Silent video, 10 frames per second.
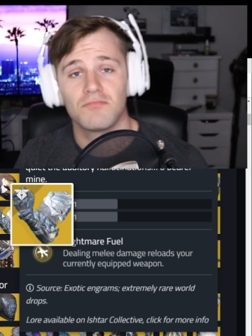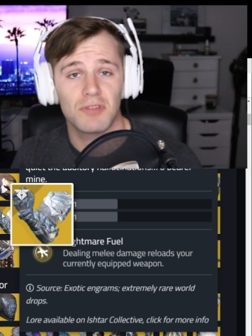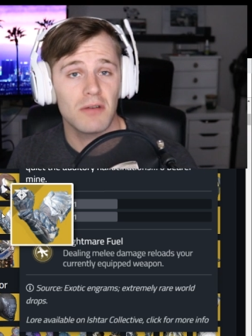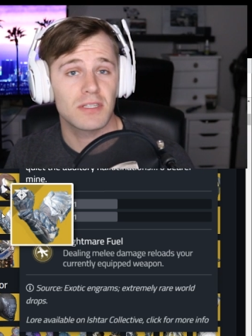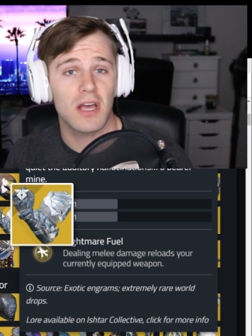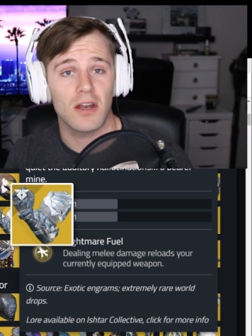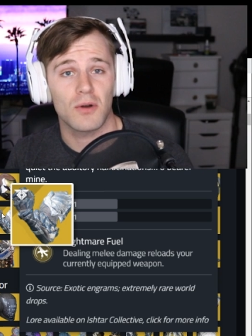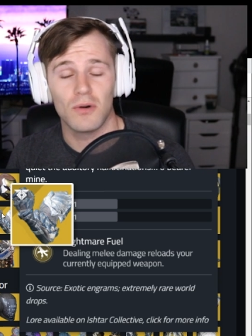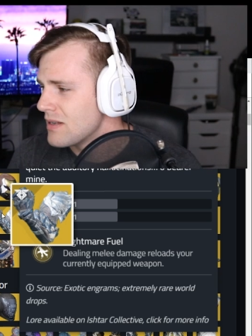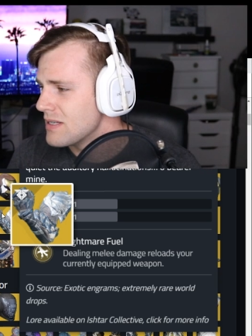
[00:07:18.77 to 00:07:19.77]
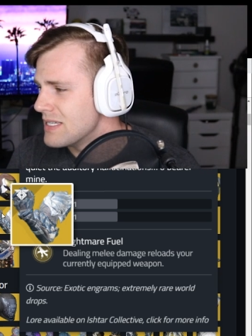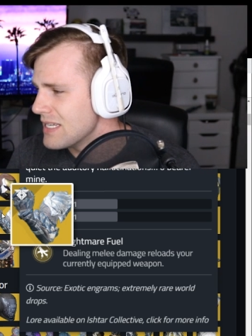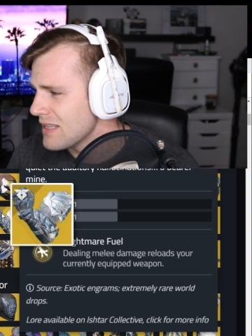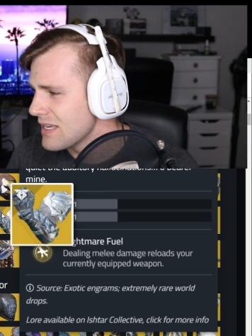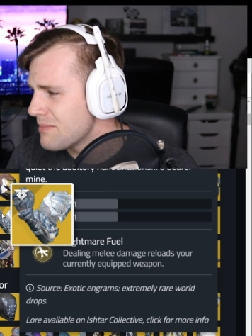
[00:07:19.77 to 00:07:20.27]
So that was kind of cool.
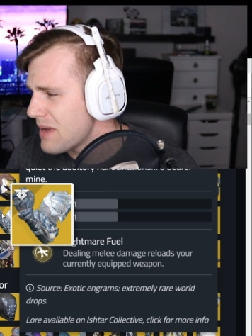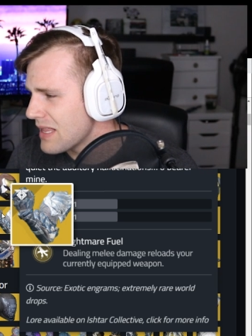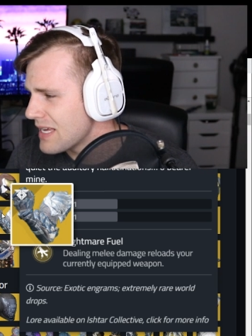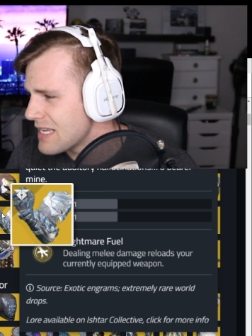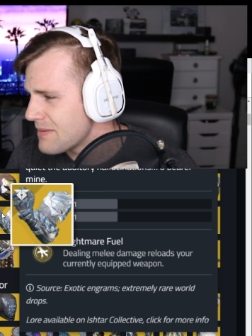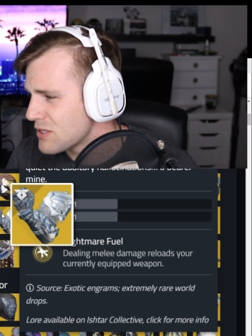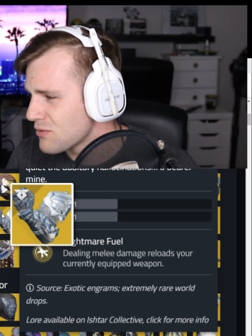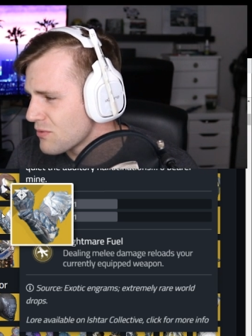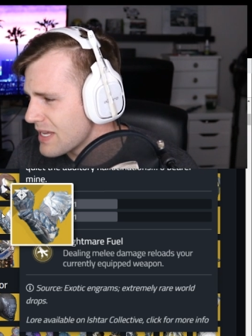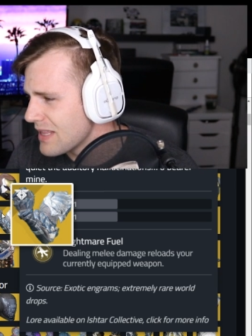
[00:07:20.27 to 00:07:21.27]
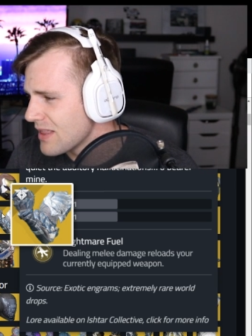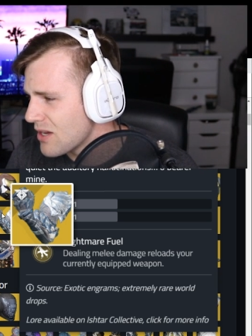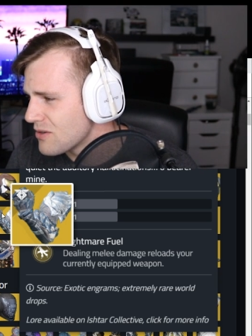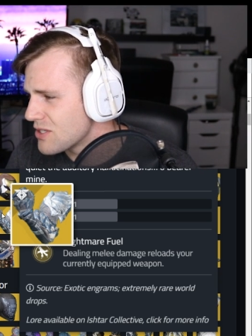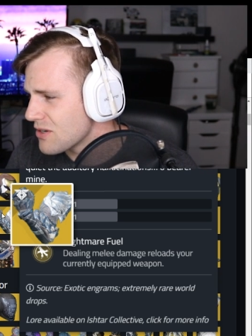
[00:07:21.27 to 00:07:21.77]
Dealing melee damage
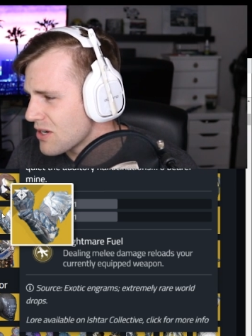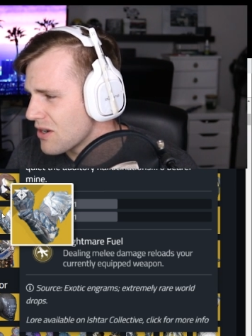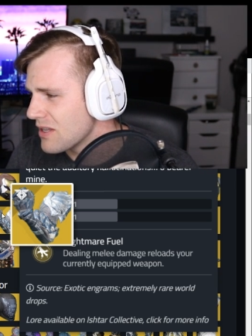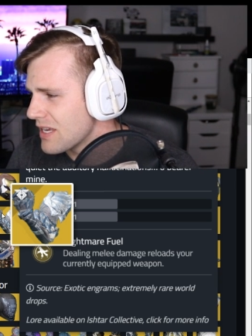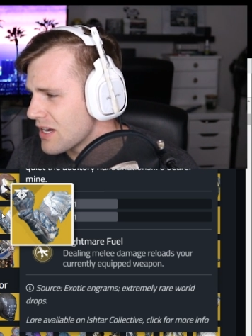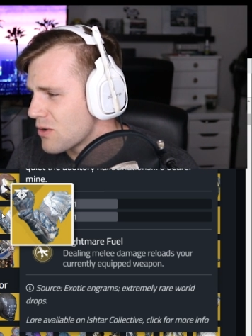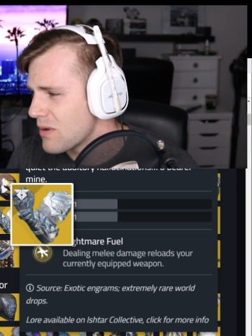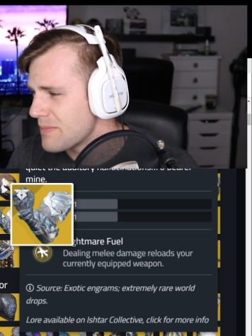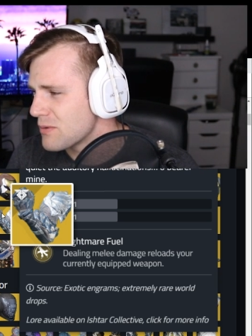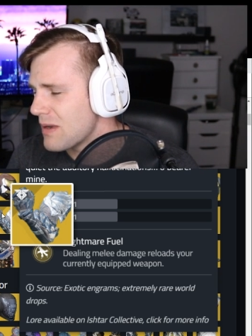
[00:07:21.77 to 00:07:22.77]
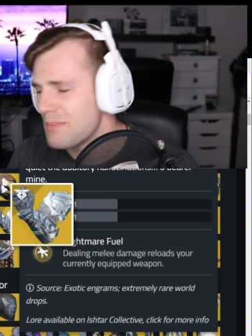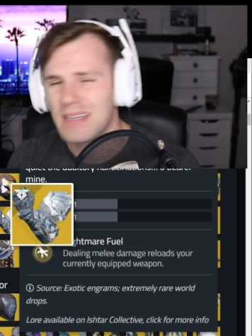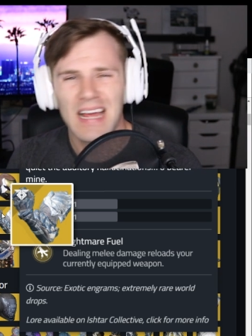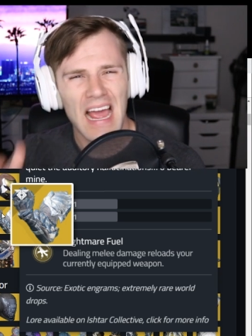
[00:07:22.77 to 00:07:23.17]
reloads your currently equipped weapon.